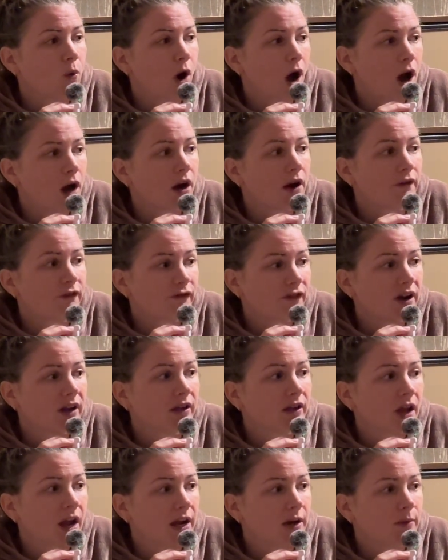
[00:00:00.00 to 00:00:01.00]
On our
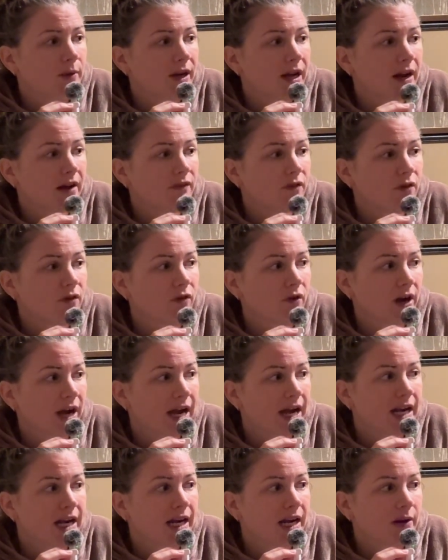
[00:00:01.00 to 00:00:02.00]
front line, we have over
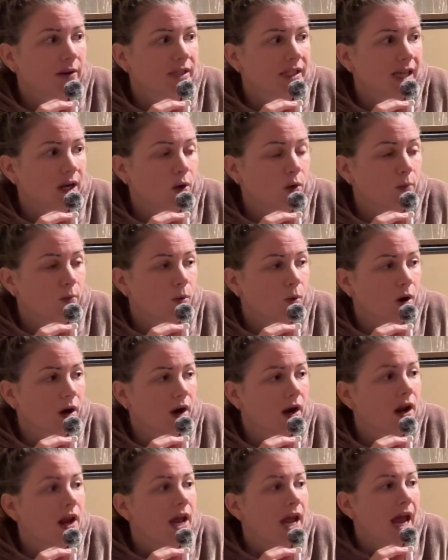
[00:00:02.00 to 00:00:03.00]
80, I would say, or
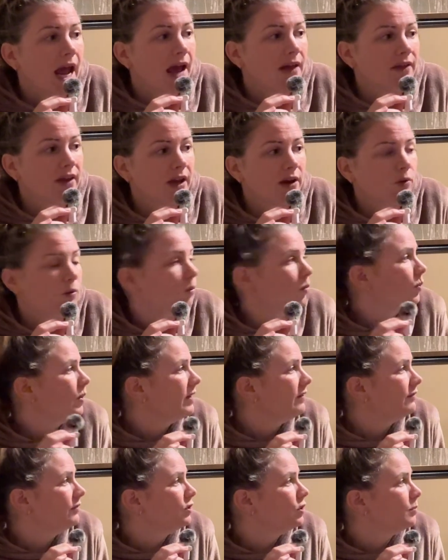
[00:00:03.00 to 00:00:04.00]
more. And then
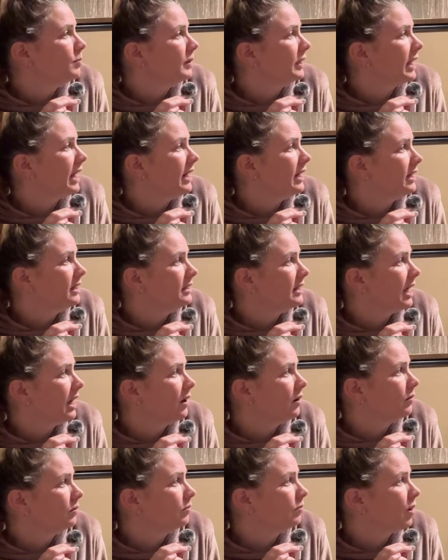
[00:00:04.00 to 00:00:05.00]
we've duplicated down